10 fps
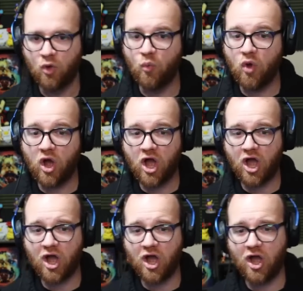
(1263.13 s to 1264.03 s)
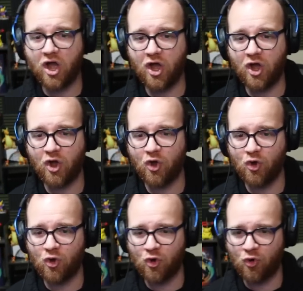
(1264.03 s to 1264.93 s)

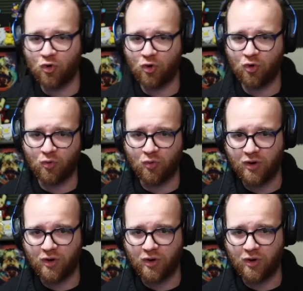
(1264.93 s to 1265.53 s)
Whoa!